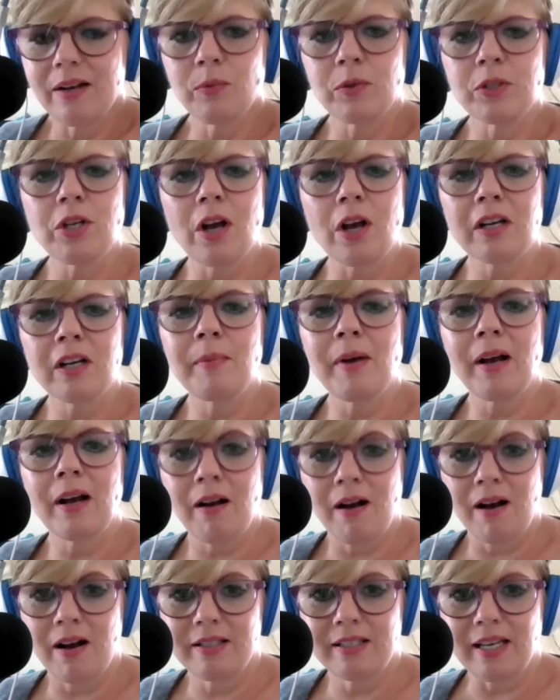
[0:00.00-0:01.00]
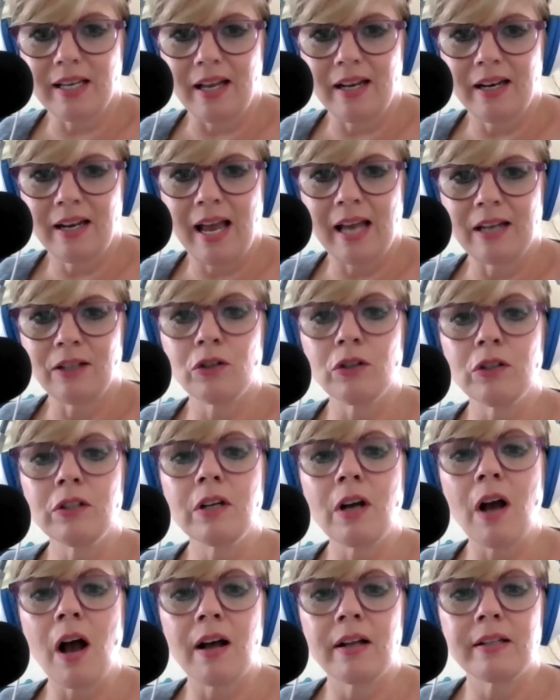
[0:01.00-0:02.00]
We're talking about content, and good
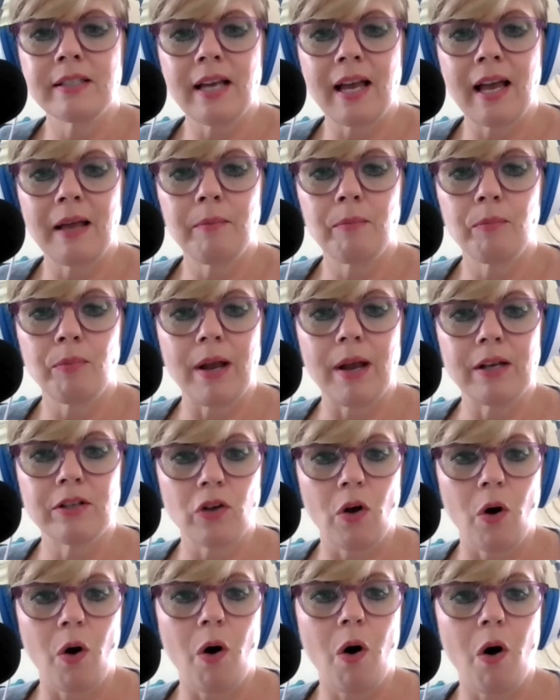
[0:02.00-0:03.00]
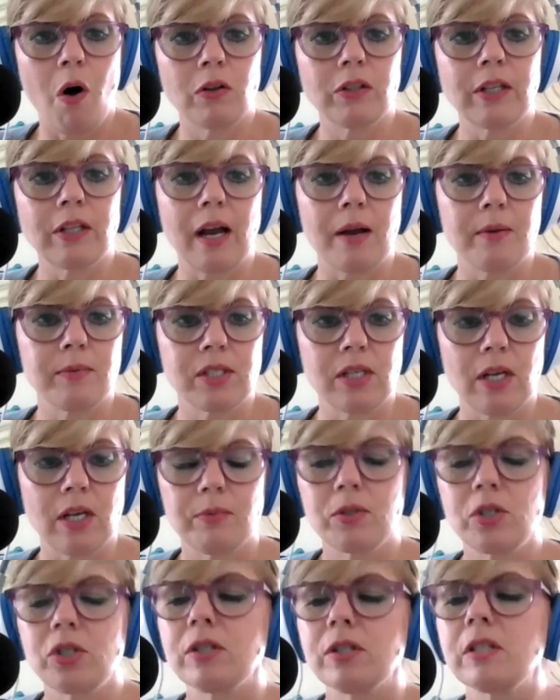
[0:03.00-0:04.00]
content breaks all. Like I was
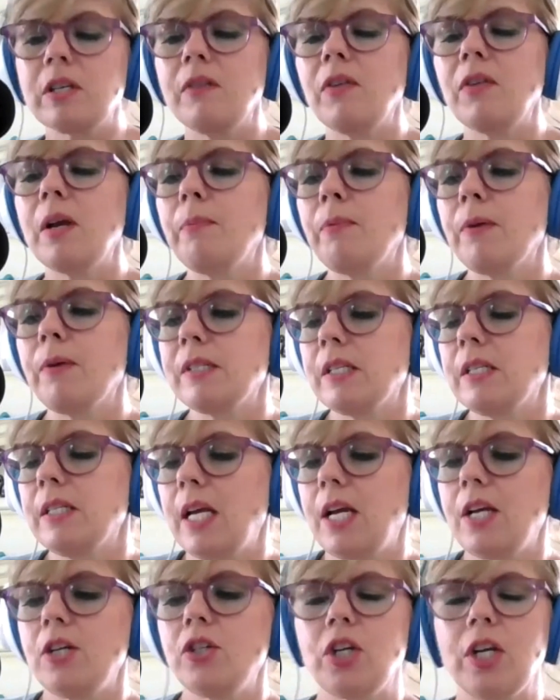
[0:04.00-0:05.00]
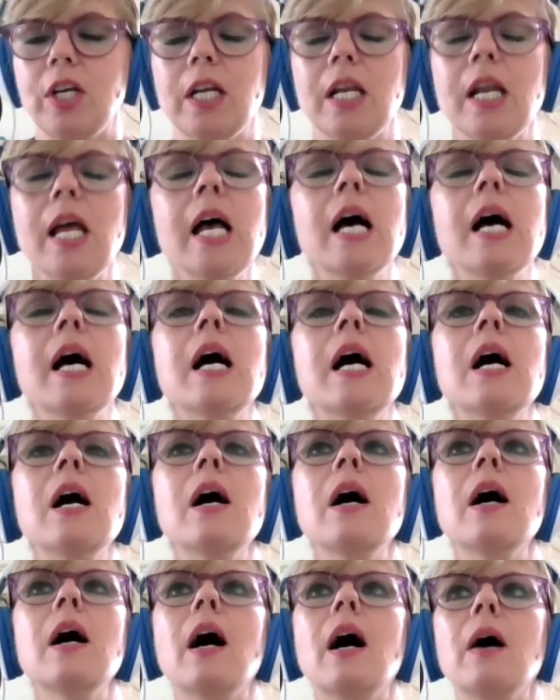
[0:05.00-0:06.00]
just giving a presentation
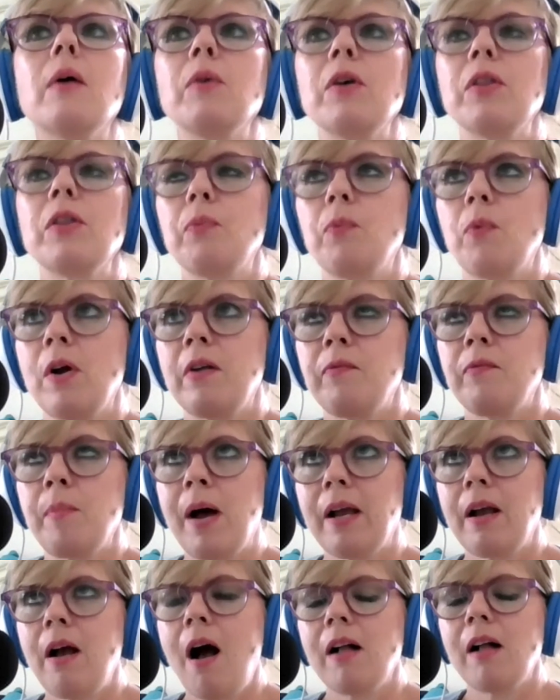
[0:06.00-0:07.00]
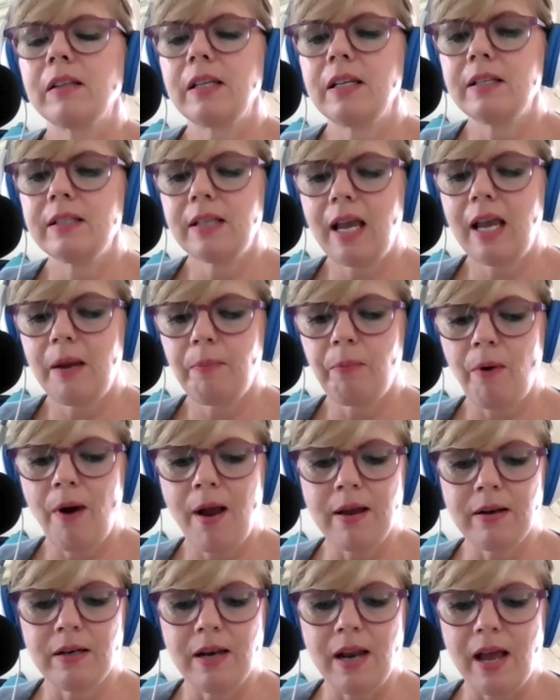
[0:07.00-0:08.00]
with one of my colleagues, Kate
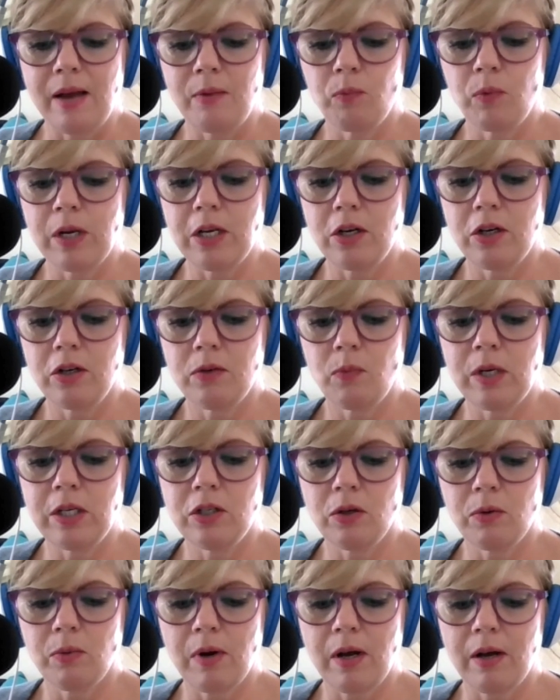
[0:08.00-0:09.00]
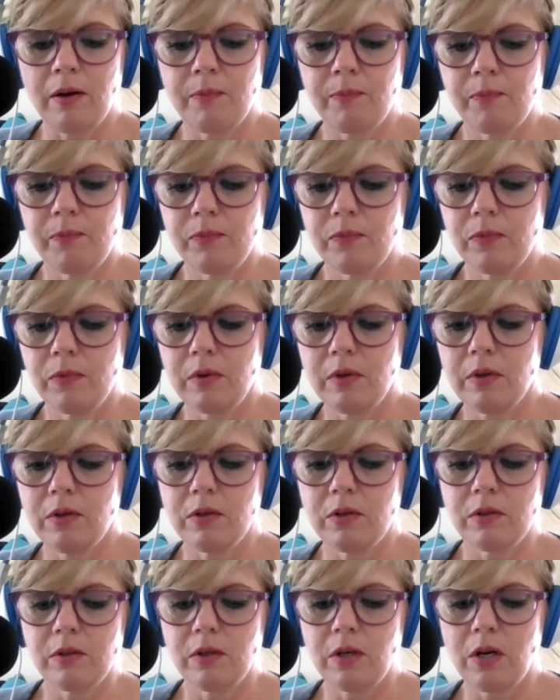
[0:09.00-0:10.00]
Brenton, and we do a,
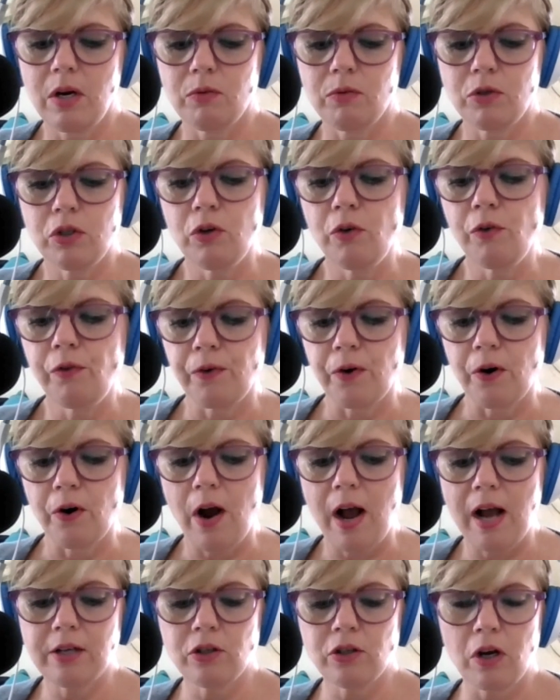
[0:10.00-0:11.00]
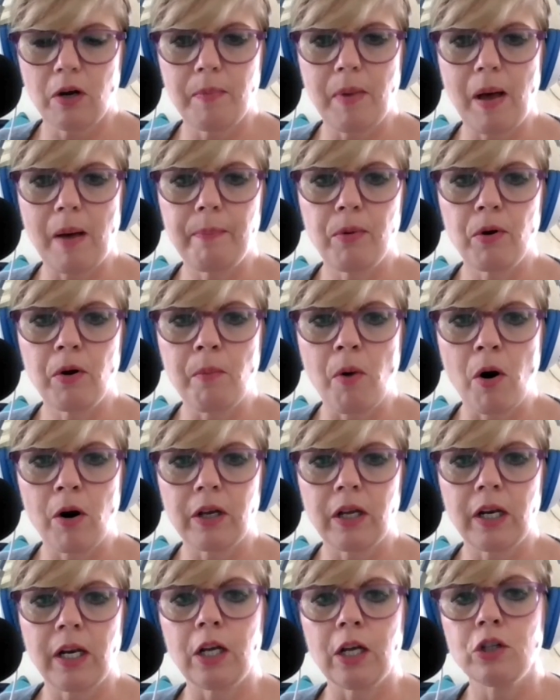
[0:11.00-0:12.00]
twofer. I talk about book
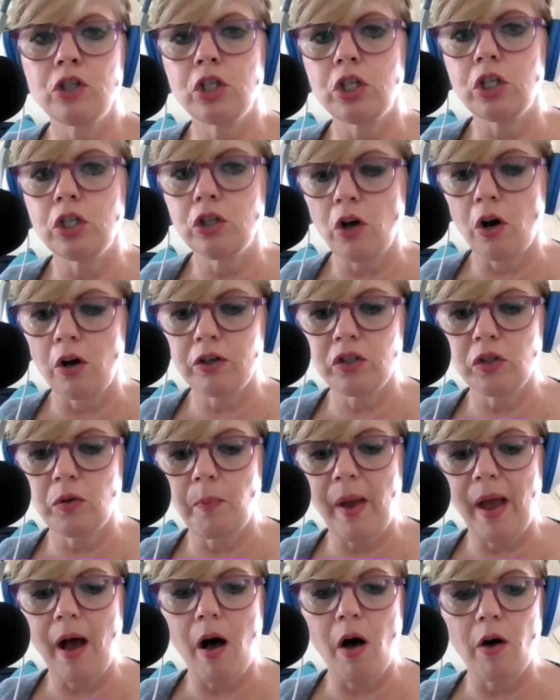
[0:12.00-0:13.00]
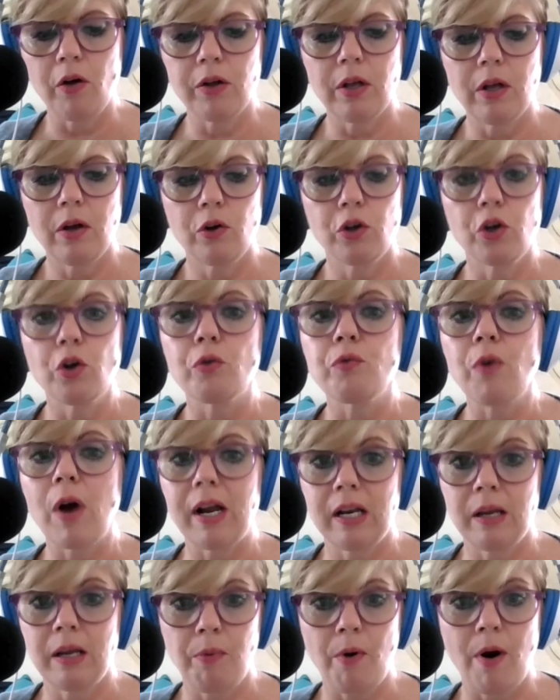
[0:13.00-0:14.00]
marketing. She talks about your
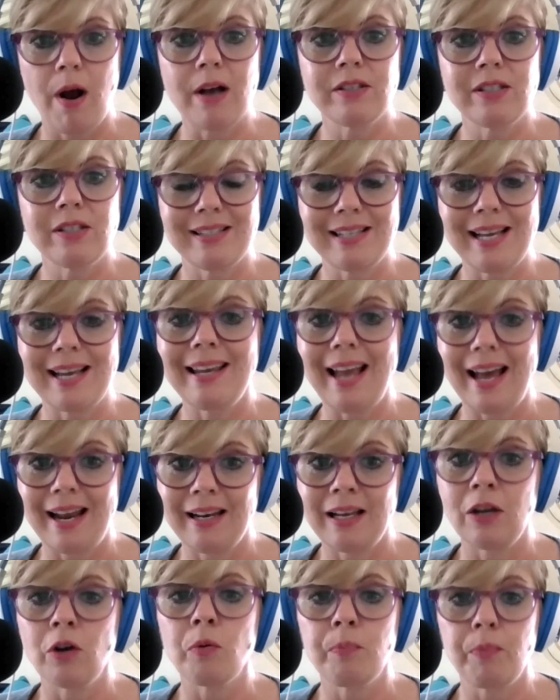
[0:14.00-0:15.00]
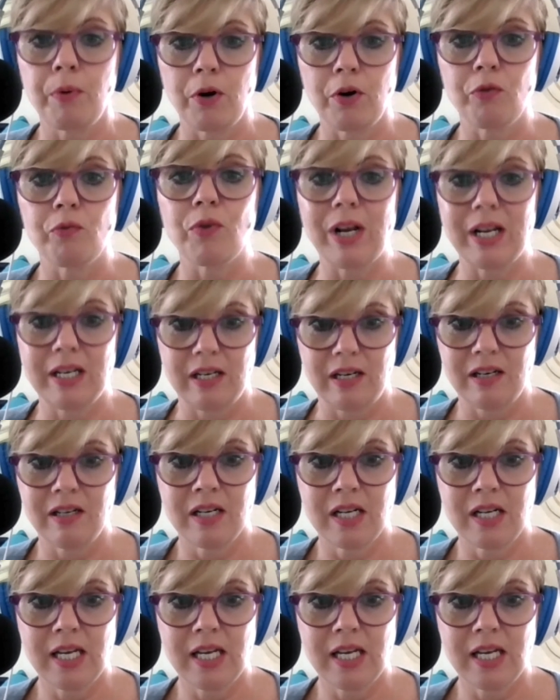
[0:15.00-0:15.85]
writing process and getting your book written.